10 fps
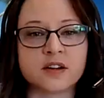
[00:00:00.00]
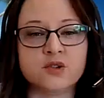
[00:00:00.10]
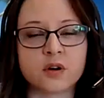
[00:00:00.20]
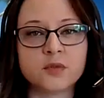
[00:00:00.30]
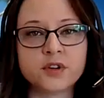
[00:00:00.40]
a
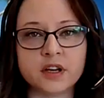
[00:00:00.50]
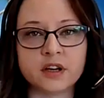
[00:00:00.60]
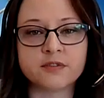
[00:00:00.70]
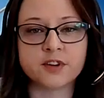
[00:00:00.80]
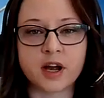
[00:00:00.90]
normal
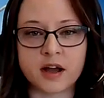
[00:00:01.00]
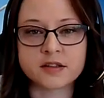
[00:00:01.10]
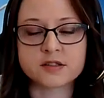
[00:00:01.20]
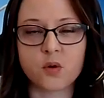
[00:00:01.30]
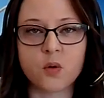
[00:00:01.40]
year for
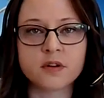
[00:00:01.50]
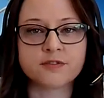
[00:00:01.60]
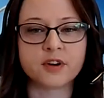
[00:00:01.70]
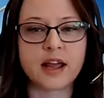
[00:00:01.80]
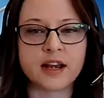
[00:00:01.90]
us or
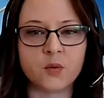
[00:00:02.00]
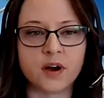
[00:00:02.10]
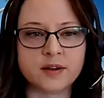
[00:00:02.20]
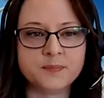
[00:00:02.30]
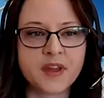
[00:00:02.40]
for
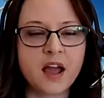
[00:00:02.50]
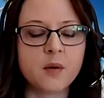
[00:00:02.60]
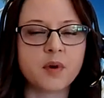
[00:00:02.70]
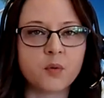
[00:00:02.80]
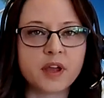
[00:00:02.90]
anyone,
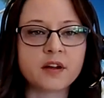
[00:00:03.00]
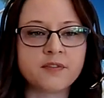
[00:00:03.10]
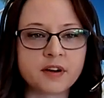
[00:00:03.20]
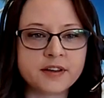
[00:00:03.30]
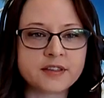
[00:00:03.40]
but we are
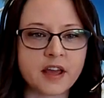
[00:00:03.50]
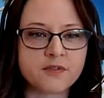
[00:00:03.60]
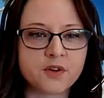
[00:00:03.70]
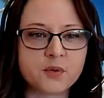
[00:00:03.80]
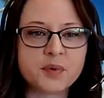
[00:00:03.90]
very
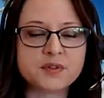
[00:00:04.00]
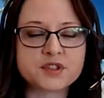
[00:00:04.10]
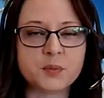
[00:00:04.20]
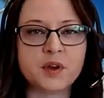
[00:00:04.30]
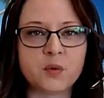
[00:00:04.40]
thankful
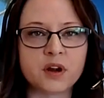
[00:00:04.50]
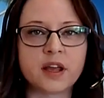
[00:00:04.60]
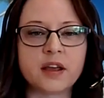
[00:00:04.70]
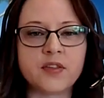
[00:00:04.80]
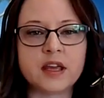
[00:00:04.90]
to be
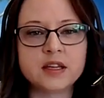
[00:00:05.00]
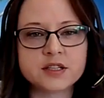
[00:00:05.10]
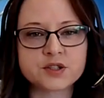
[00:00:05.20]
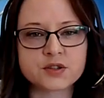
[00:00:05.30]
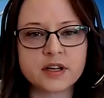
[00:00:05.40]
working in the
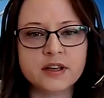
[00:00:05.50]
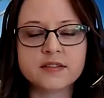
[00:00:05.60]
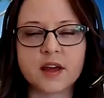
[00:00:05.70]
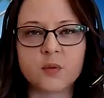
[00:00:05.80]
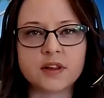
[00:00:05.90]
industry
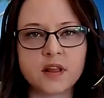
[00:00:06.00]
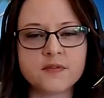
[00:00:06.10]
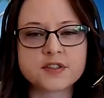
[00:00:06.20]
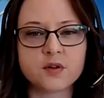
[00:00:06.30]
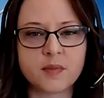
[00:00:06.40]
that we
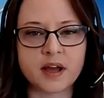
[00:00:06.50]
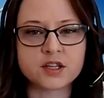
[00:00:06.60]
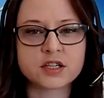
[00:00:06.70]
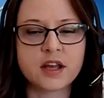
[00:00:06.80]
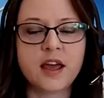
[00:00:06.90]
love so
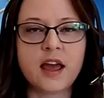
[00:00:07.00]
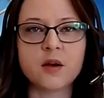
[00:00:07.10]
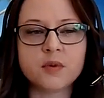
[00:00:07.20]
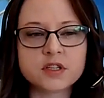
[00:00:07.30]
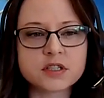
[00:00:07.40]
much.
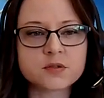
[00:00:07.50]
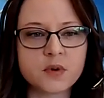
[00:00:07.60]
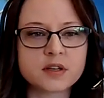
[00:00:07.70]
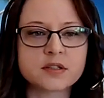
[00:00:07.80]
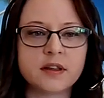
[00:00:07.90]
And we just
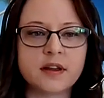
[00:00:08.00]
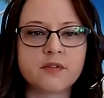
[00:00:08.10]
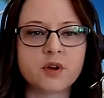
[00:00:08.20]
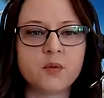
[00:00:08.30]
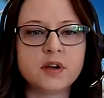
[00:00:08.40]
want to let
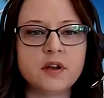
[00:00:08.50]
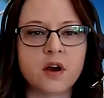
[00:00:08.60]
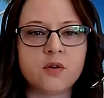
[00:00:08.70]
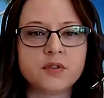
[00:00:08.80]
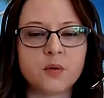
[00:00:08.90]
everyone
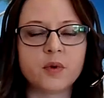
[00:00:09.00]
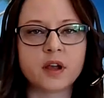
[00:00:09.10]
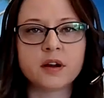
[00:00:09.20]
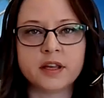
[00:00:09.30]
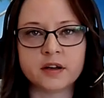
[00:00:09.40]
know that we
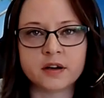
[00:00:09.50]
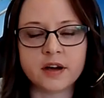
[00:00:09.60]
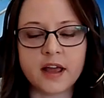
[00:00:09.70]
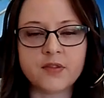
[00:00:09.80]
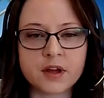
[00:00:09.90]
are here
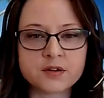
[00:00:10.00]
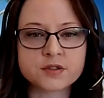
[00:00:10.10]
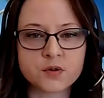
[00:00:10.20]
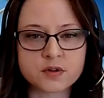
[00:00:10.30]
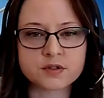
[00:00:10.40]
and that our
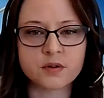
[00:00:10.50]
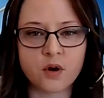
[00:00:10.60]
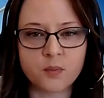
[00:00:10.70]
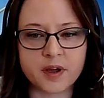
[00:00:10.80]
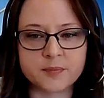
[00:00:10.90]
stores are
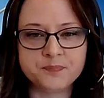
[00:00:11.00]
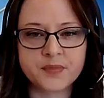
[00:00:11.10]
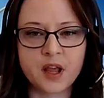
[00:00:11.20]
open.